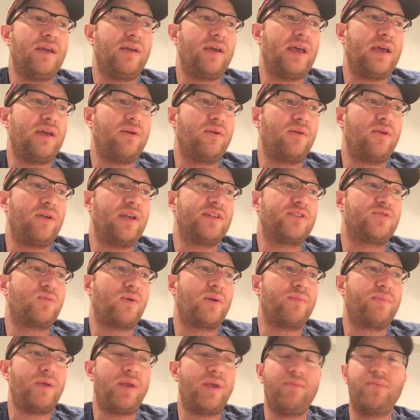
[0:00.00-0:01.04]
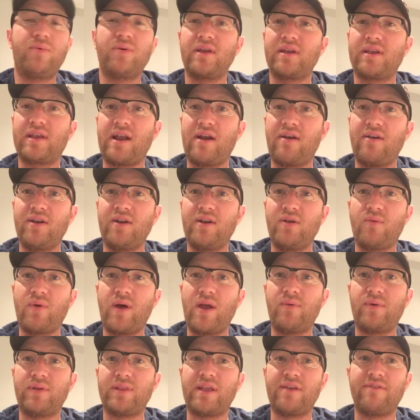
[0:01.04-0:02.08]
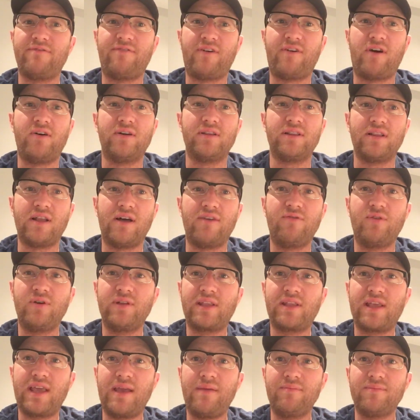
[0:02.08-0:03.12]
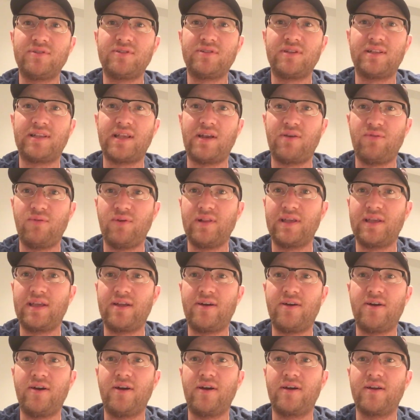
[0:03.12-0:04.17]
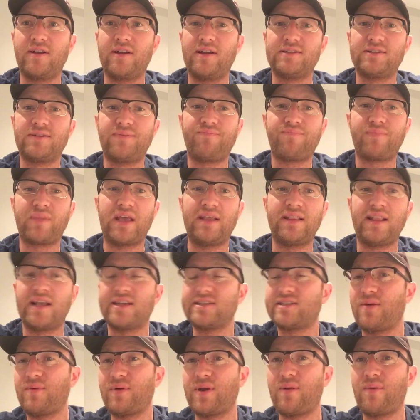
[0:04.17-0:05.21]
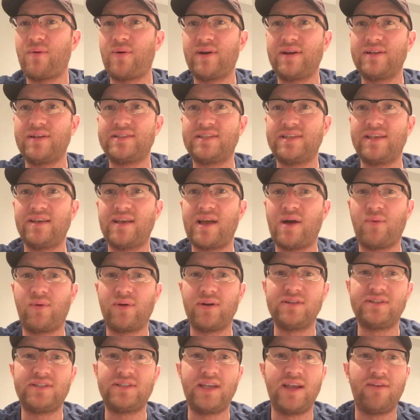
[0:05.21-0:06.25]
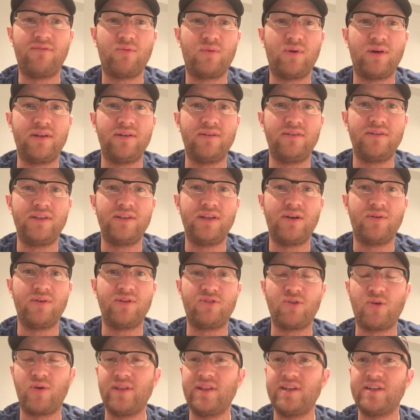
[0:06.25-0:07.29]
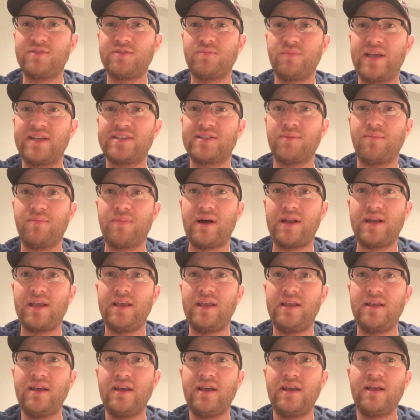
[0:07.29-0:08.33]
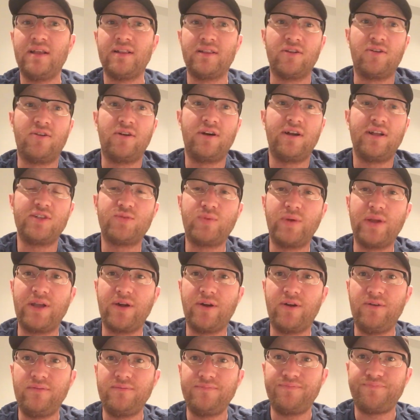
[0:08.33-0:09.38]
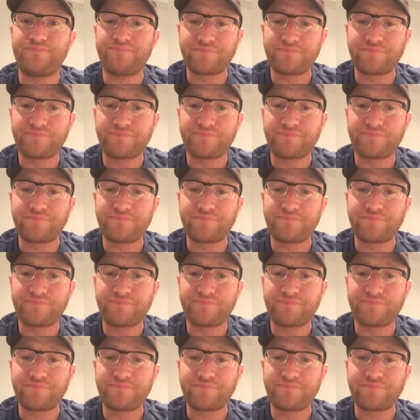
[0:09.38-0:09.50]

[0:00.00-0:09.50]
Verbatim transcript: it, it's when people get carried away when they fall in love with games that they really get hurt, guys. And that's not what I want to see. I want to see everyone, you know, enjoy this, make some money, learn as we go.